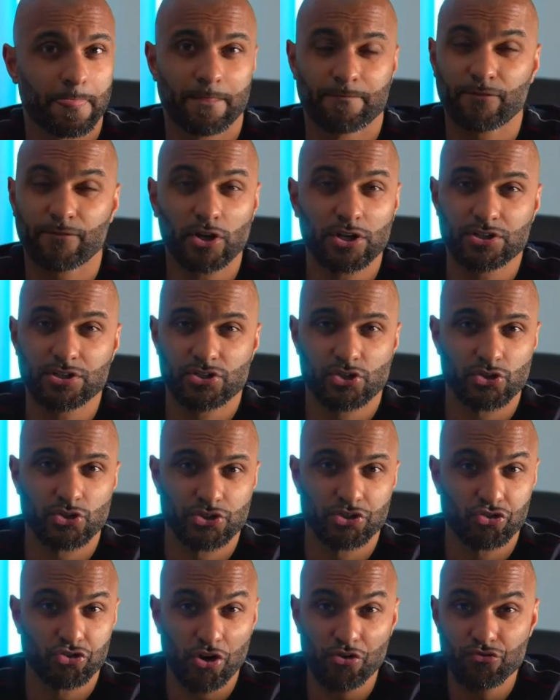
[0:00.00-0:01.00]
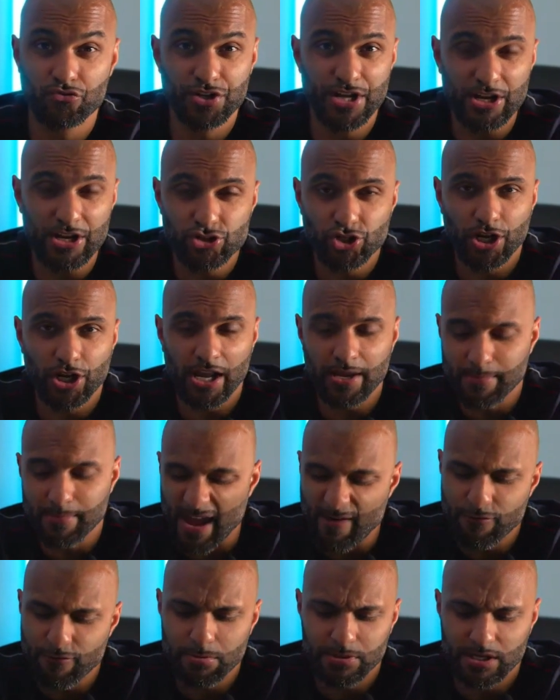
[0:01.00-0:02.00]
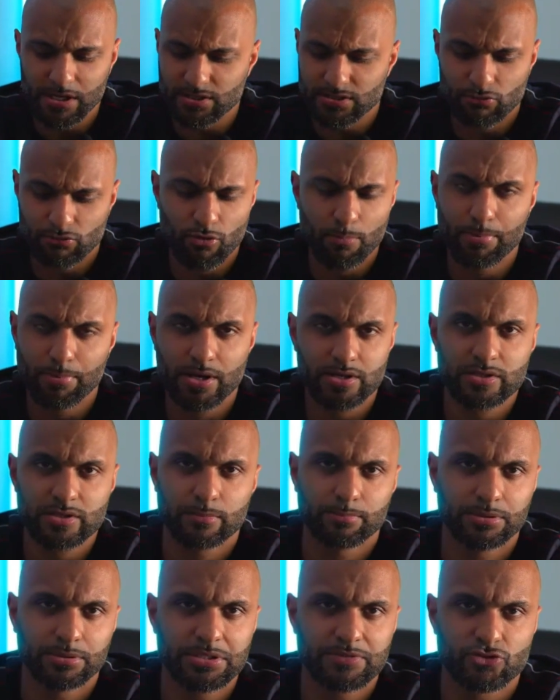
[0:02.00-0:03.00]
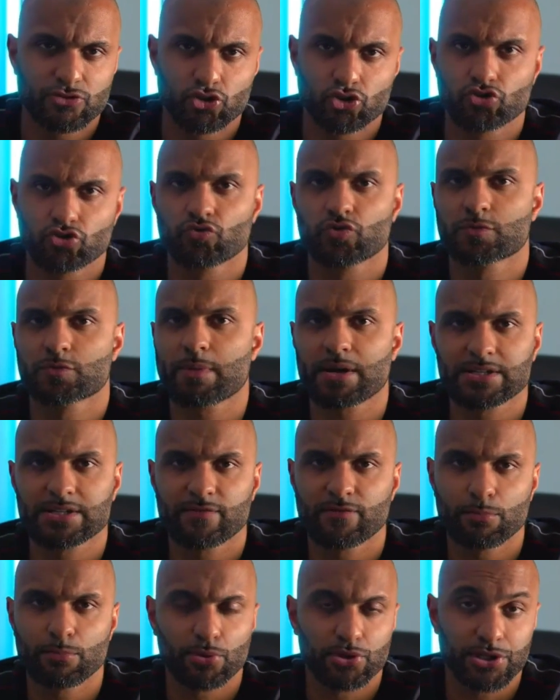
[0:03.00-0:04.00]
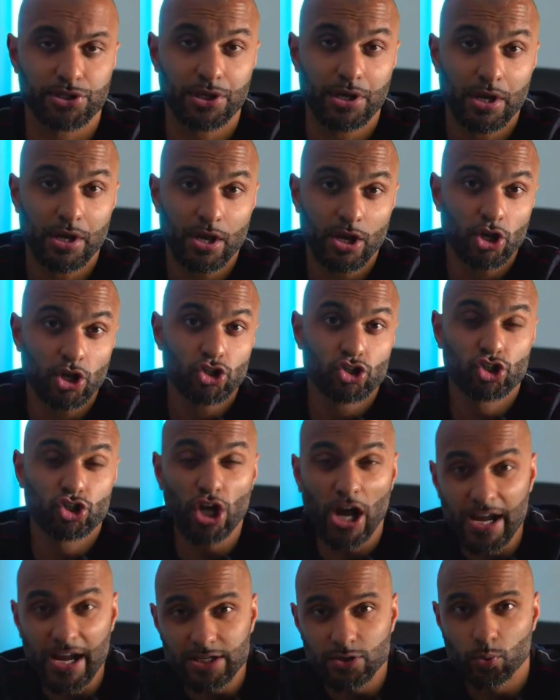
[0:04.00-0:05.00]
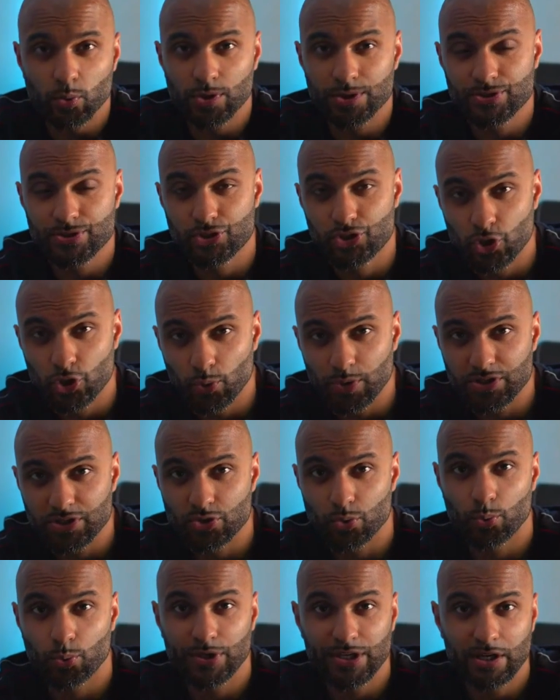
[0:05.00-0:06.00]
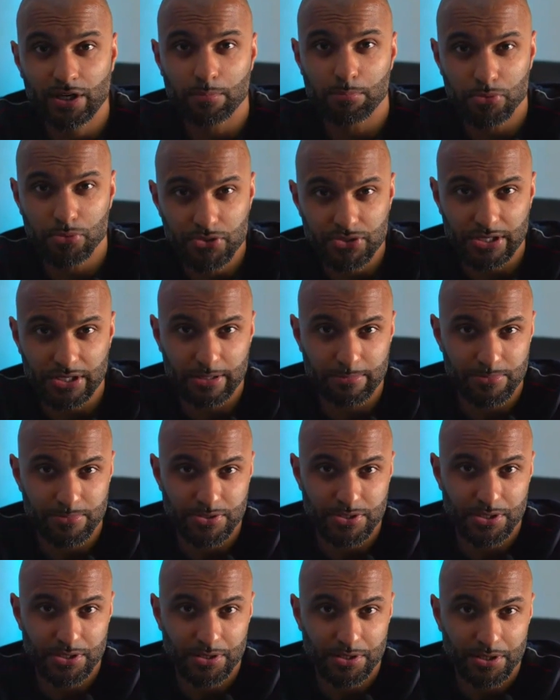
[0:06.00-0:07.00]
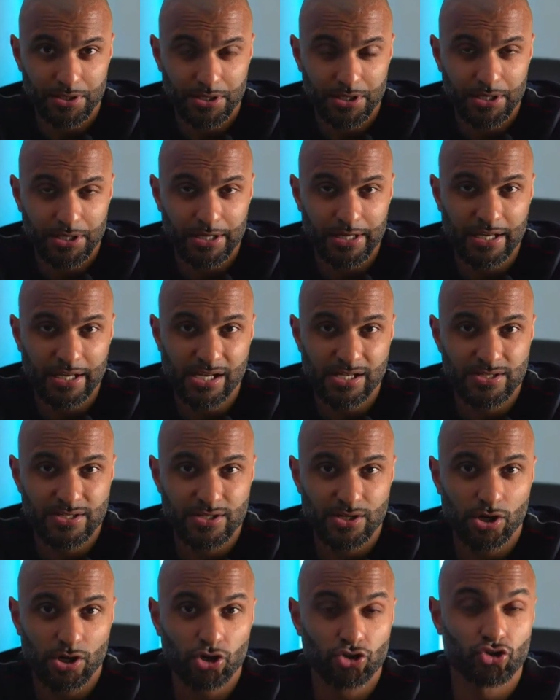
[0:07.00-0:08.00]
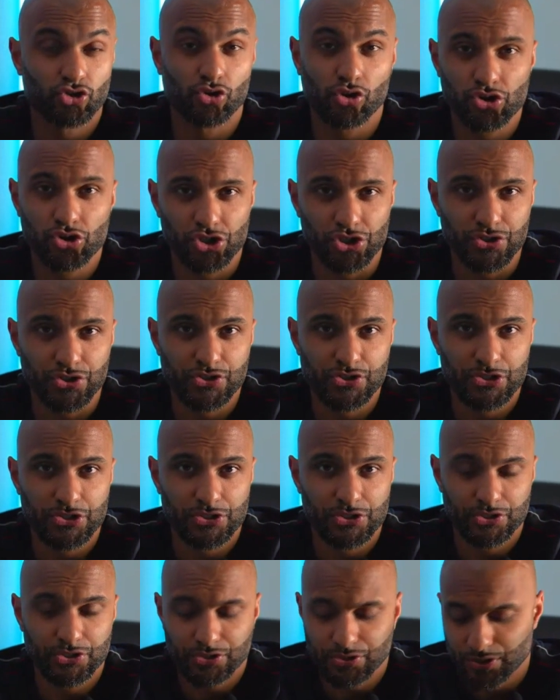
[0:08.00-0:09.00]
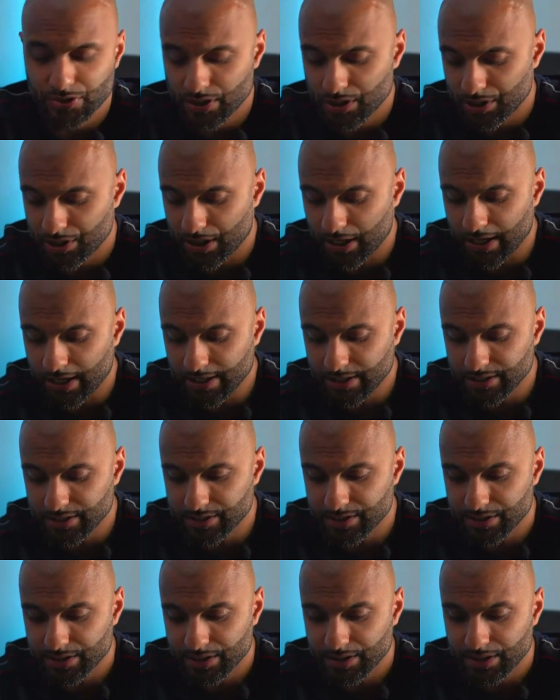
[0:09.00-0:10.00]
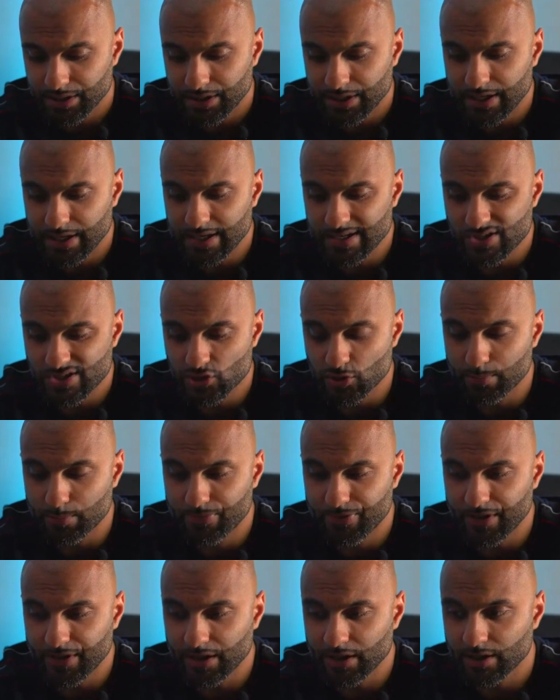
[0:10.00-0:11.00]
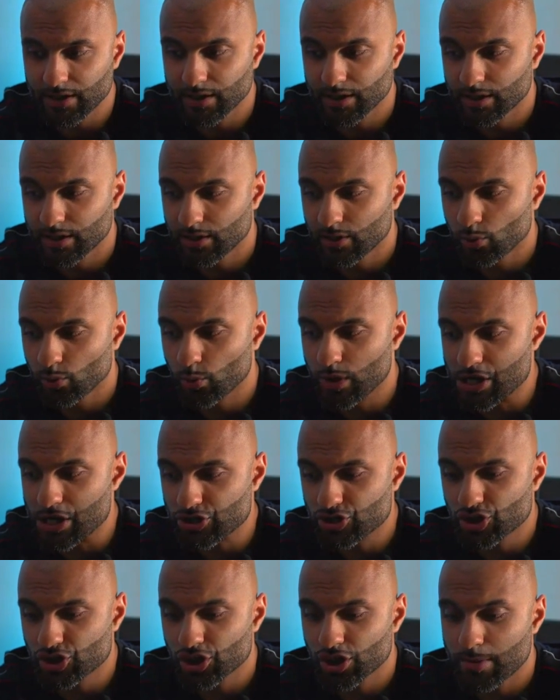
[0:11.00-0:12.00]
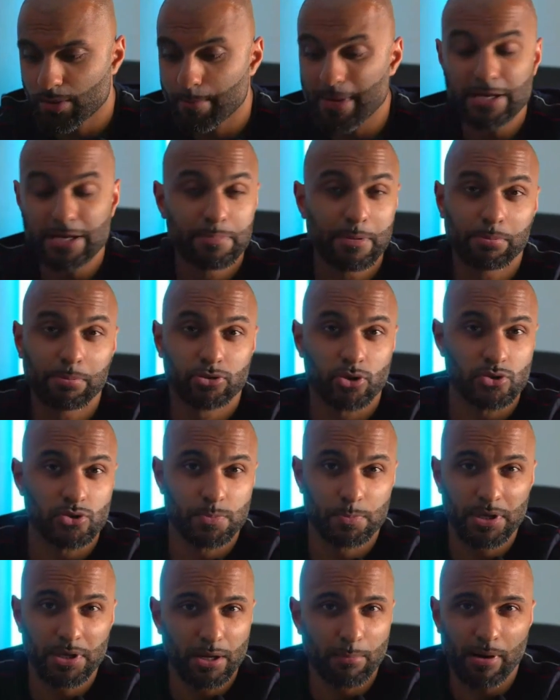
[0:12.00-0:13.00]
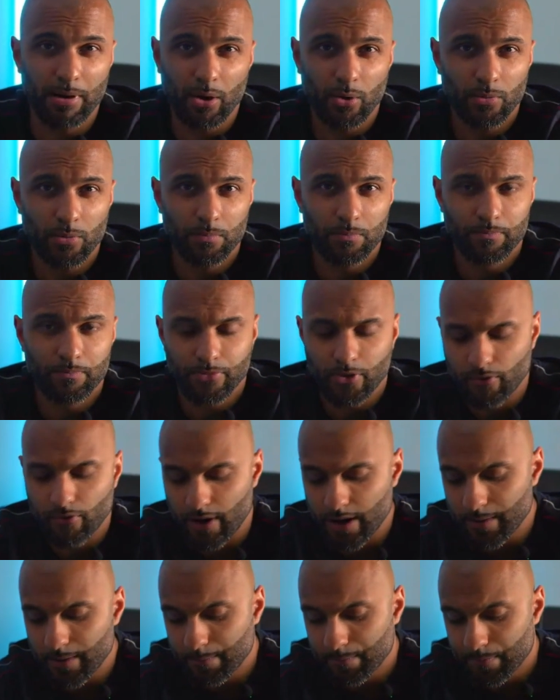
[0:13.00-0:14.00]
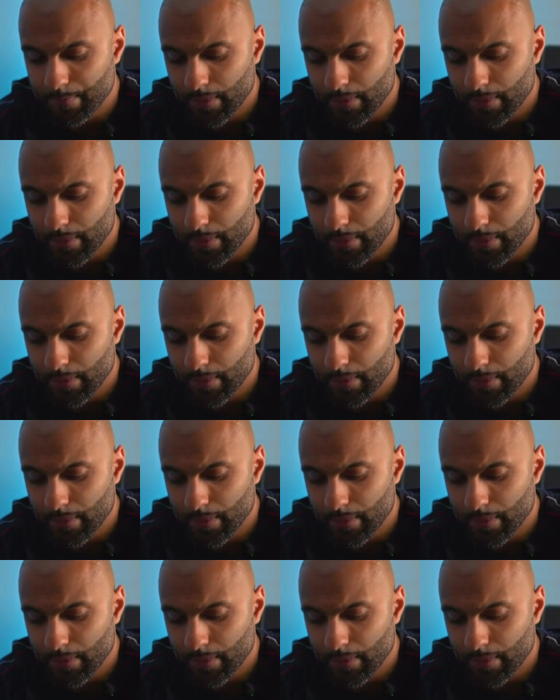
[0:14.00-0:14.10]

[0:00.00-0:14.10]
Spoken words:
Fucking disgusting. You're trying to re-educate him. Everybody has their own personal beliefs. You should respect everybody. China, what it's doing to Uyghur Muslims is atrocious. And it's something which many people don't speak about, right?